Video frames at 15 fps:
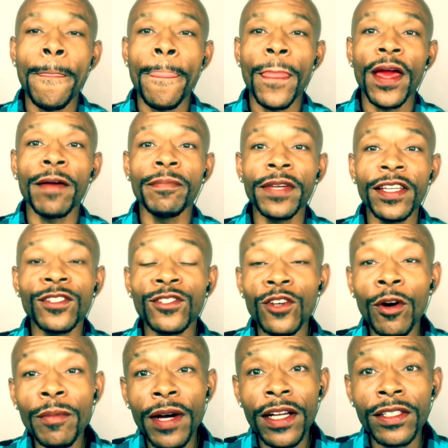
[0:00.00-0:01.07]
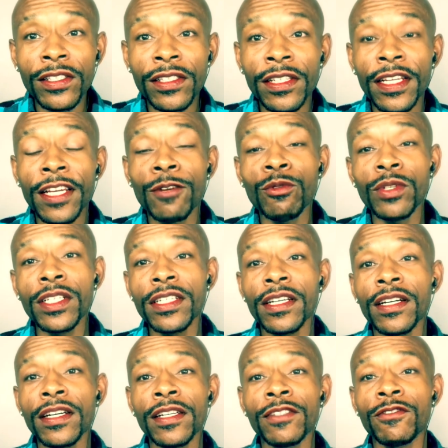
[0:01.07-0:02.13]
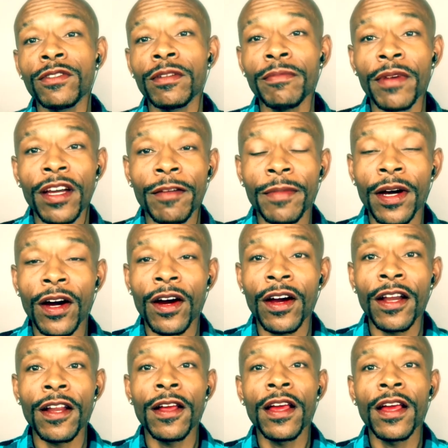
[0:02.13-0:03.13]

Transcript: It means so much. It really does, from the bottom of my heart.